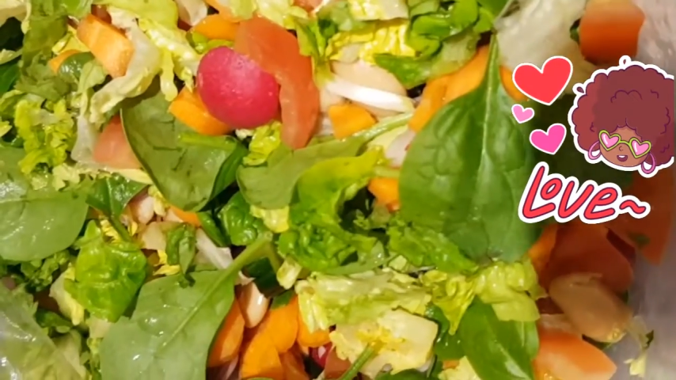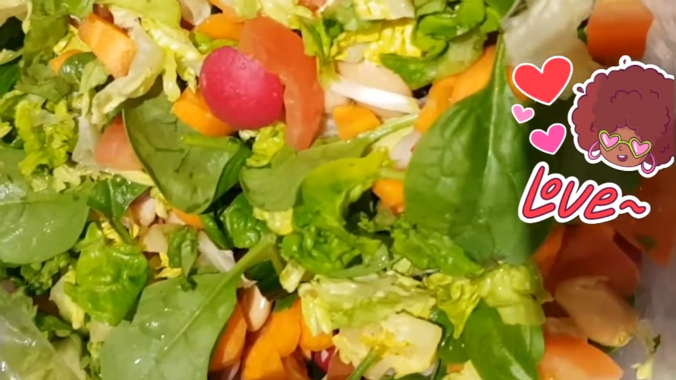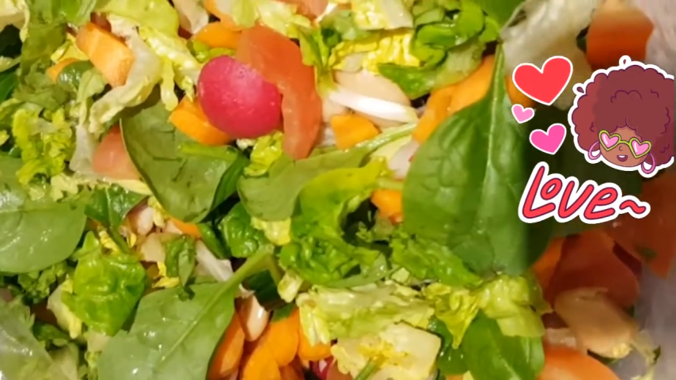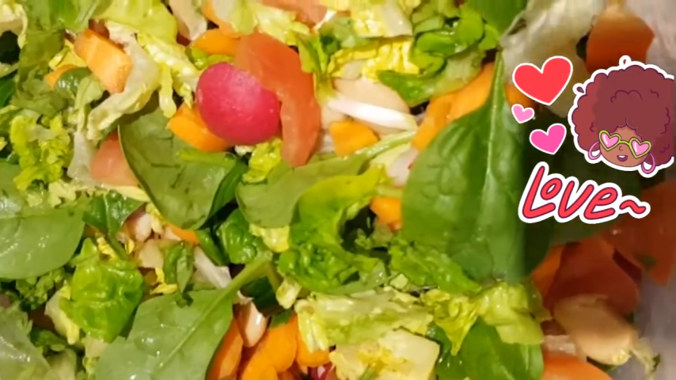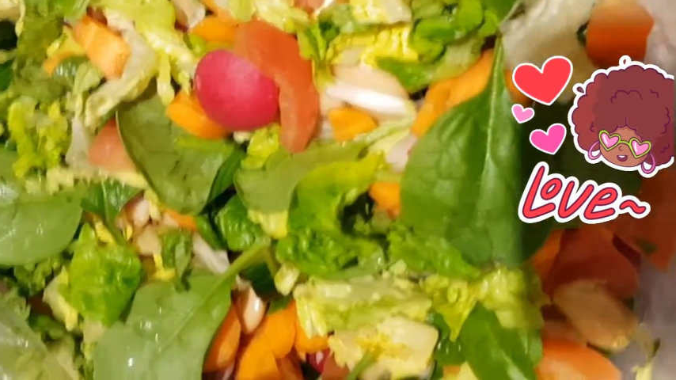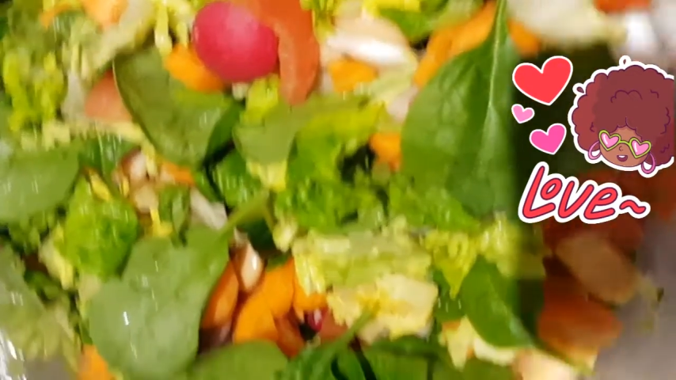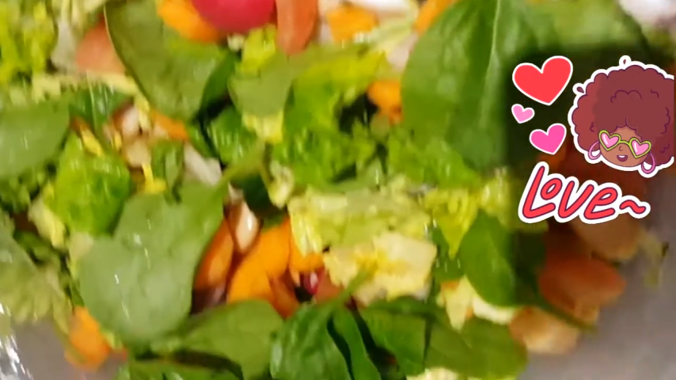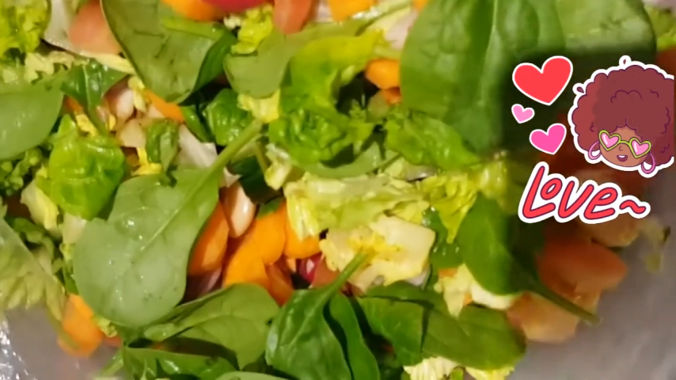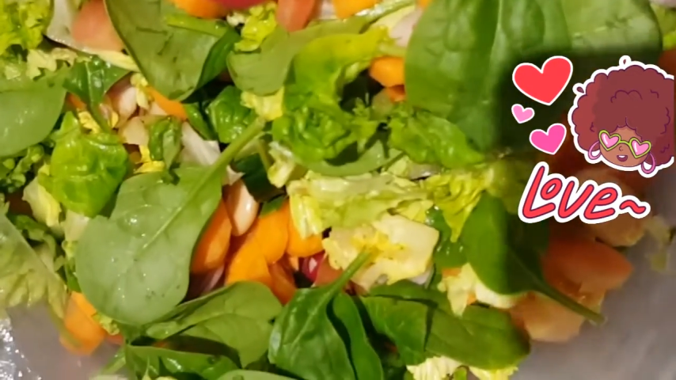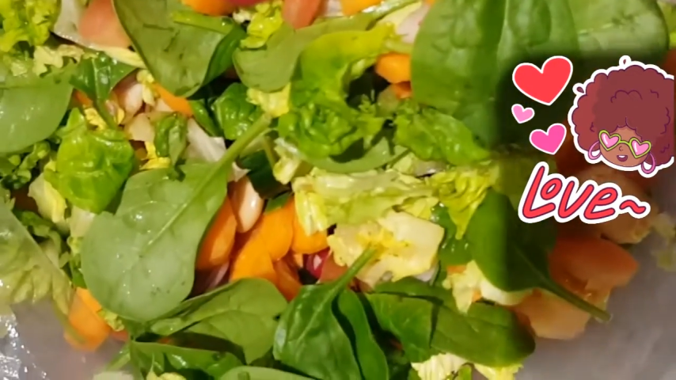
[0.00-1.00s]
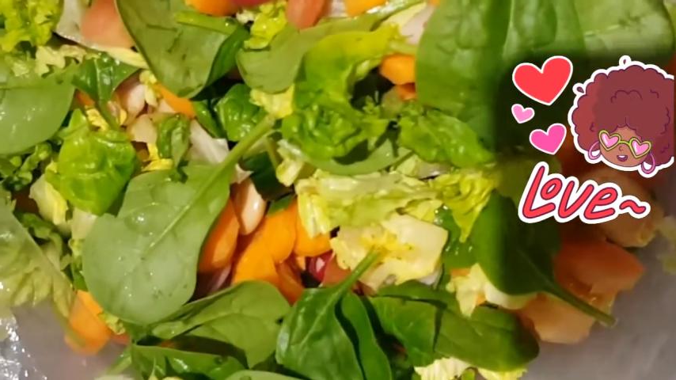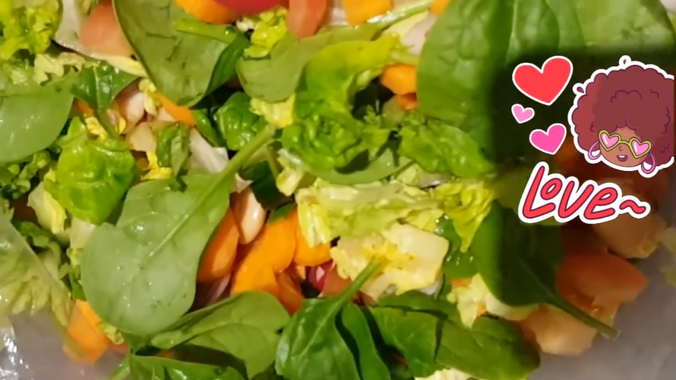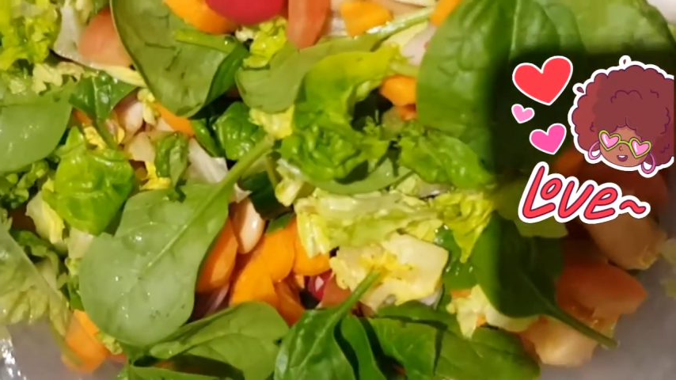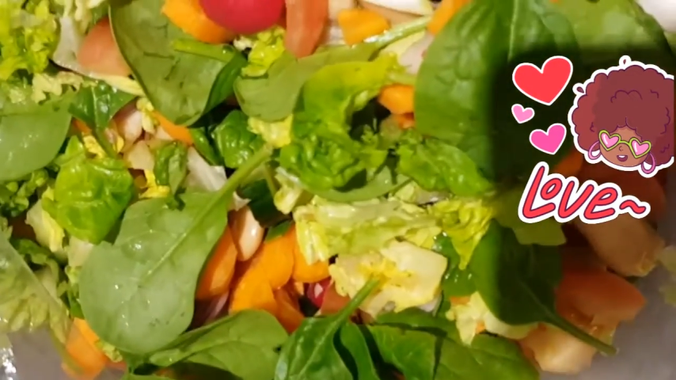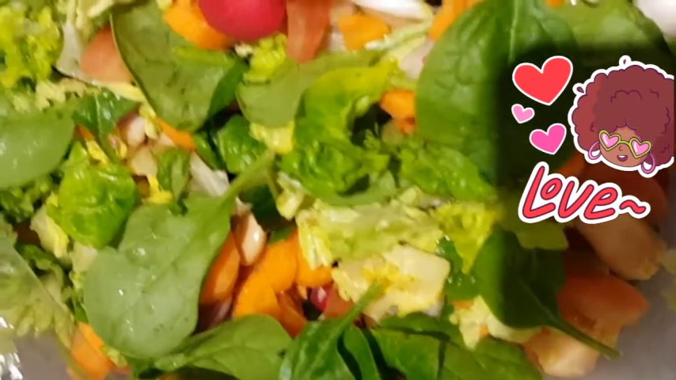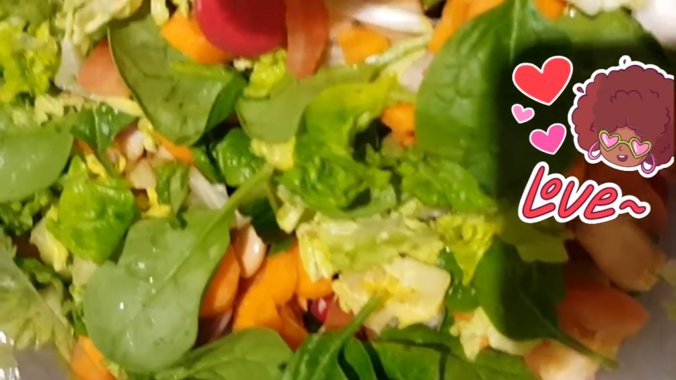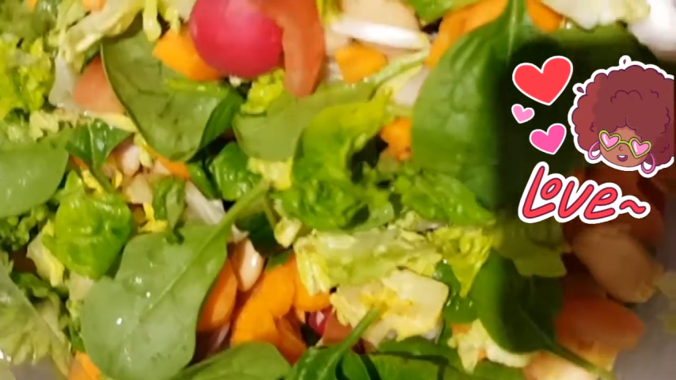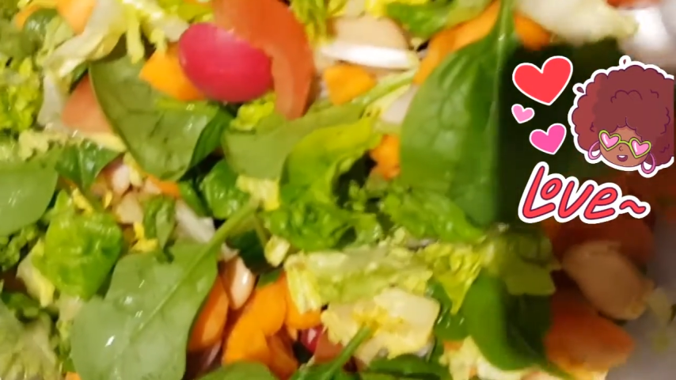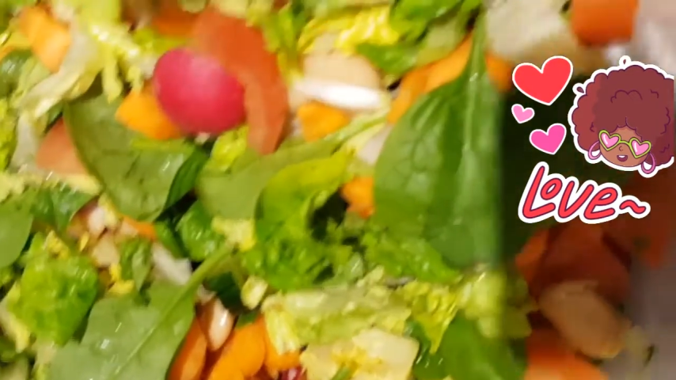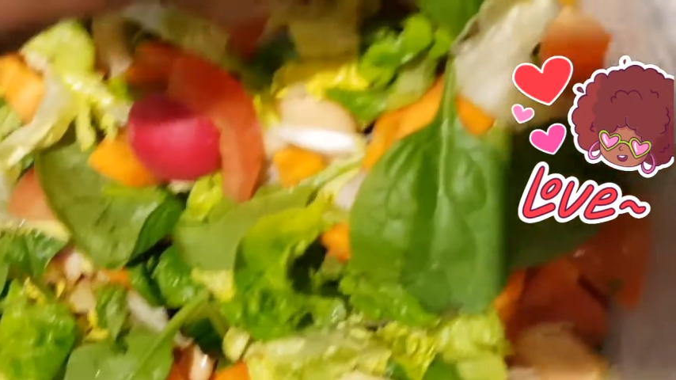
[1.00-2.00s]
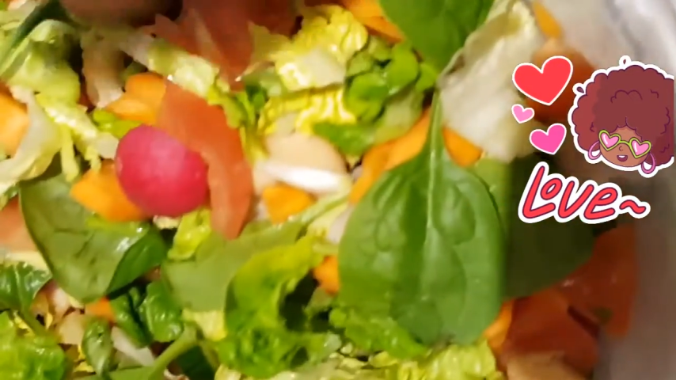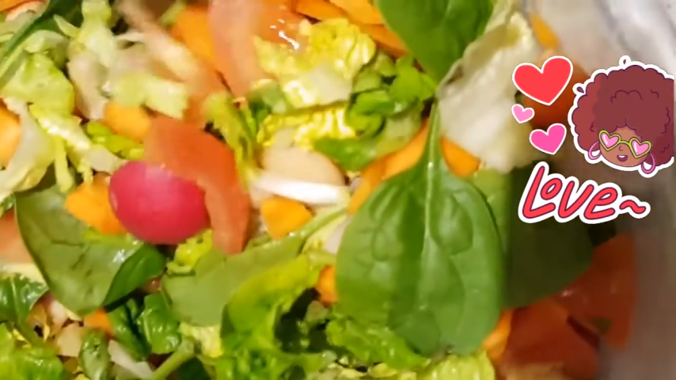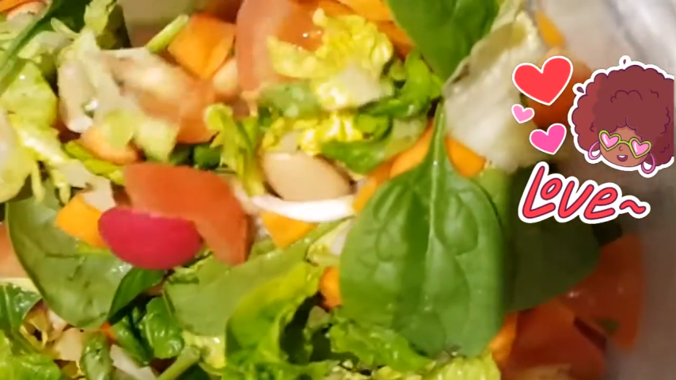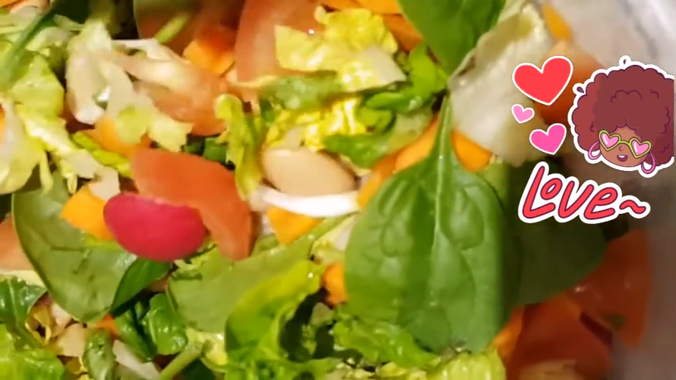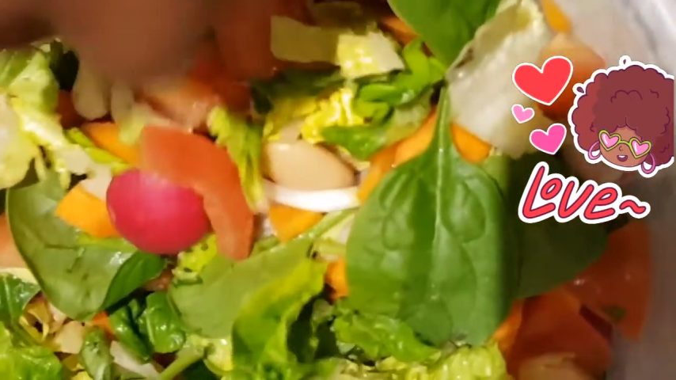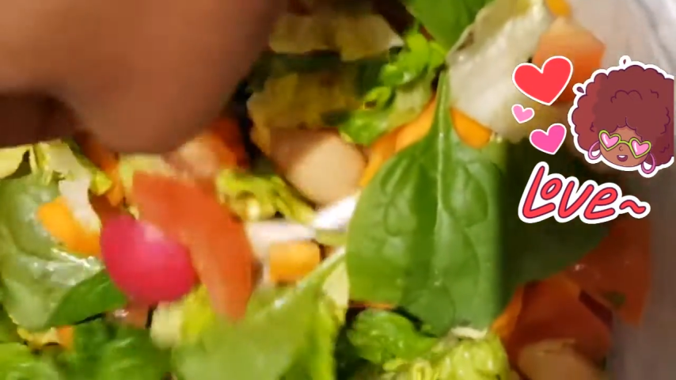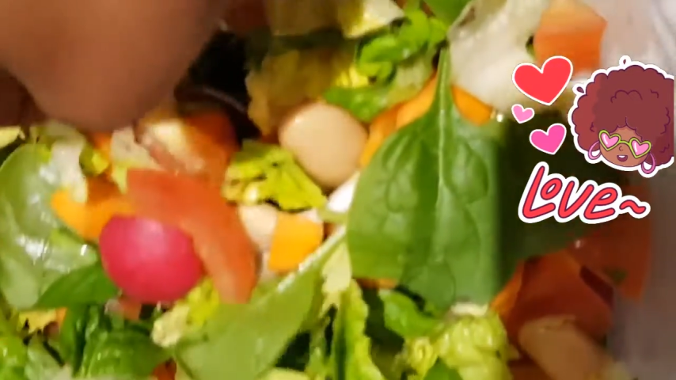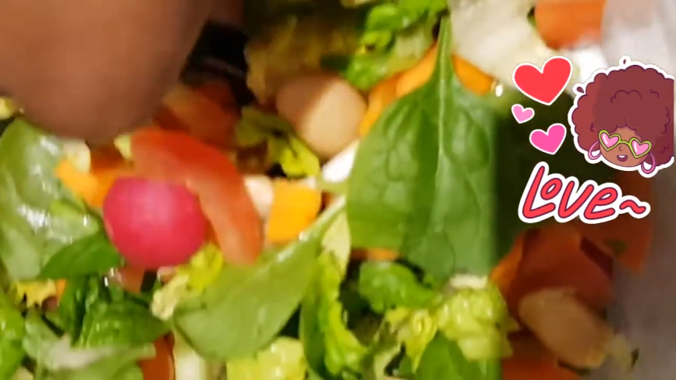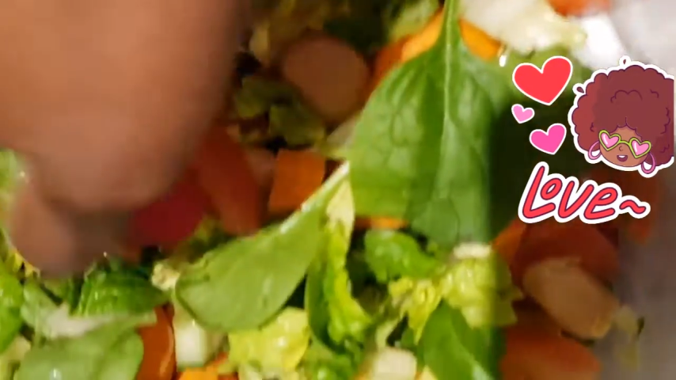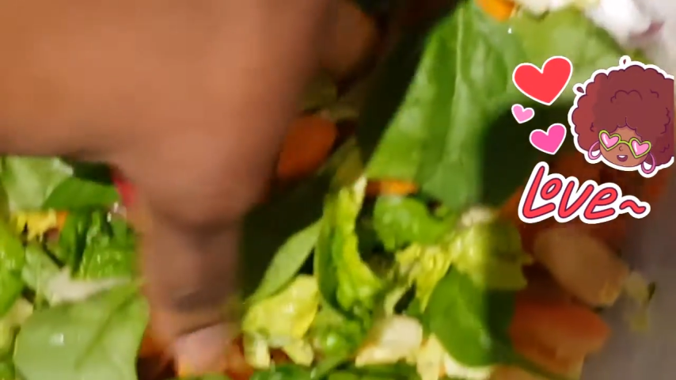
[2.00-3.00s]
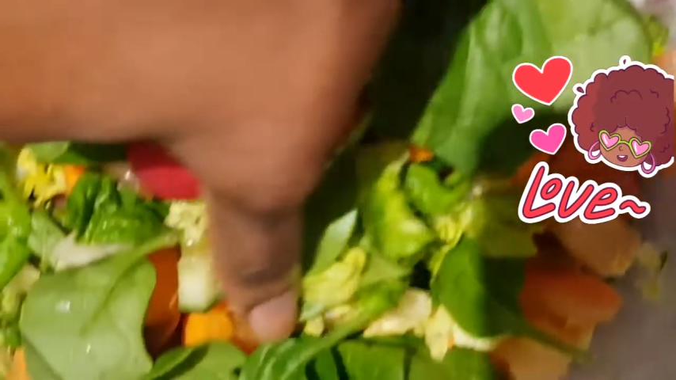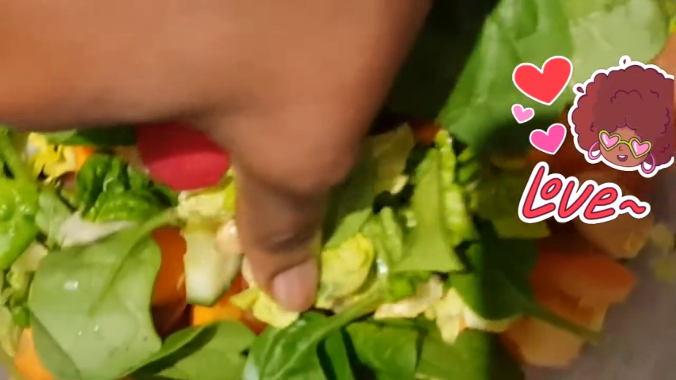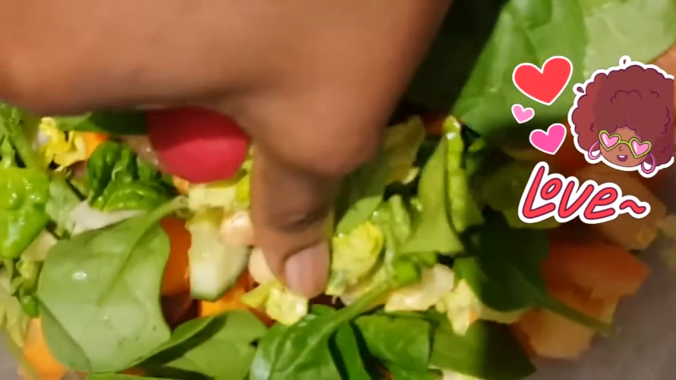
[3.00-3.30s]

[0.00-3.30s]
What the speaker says: Nobody's mouth can be seen.